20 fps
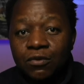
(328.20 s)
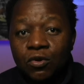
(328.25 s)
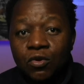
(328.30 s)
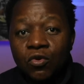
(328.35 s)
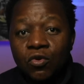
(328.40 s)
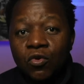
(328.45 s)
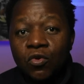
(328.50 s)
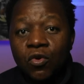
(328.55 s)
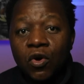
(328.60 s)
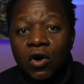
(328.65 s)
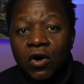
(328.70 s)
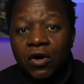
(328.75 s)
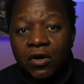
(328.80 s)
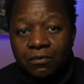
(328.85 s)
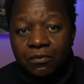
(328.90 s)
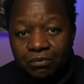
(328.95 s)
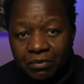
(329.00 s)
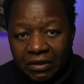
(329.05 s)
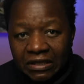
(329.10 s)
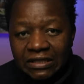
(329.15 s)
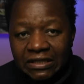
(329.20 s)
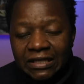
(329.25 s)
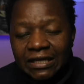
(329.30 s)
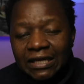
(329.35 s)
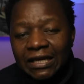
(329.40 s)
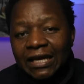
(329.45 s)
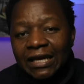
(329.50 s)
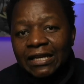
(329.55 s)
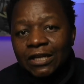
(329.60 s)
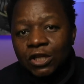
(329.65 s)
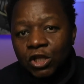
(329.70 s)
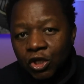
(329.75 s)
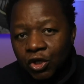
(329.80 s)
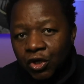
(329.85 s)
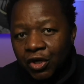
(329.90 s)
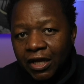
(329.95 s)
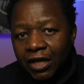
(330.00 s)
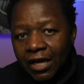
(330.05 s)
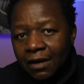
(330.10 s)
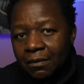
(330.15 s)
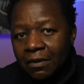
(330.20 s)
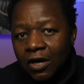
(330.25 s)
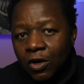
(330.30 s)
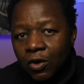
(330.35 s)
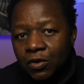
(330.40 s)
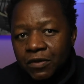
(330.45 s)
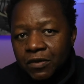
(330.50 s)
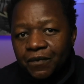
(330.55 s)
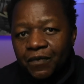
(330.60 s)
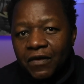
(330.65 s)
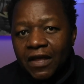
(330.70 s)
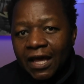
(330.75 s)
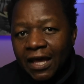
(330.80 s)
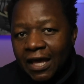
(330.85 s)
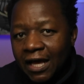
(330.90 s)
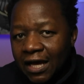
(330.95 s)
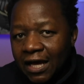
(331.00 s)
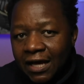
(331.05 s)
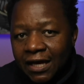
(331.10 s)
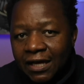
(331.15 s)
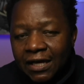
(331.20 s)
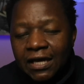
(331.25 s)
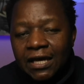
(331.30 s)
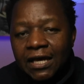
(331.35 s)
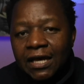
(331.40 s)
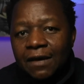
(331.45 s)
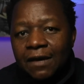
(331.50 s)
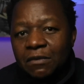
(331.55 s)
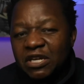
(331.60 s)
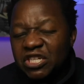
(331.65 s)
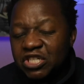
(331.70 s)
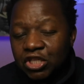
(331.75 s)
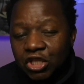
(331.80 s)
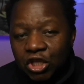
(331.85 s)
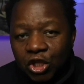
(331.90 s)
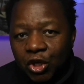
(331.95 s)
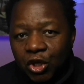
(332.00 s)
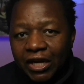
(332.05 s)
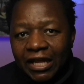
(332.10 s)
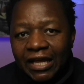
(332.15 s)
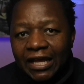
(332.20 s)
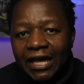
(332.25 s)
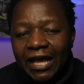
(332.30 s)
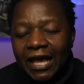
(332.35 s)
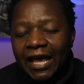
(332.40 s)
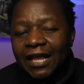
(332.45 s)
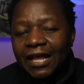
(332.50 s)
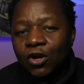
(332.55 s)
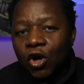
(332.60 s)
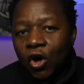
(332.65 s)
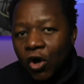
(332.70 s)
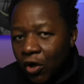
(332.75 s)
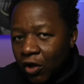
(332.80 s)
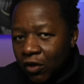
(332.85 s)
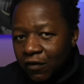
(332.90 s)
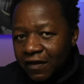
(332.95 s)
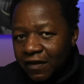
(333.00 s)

who are building and learning about AI, machine learning, and all of that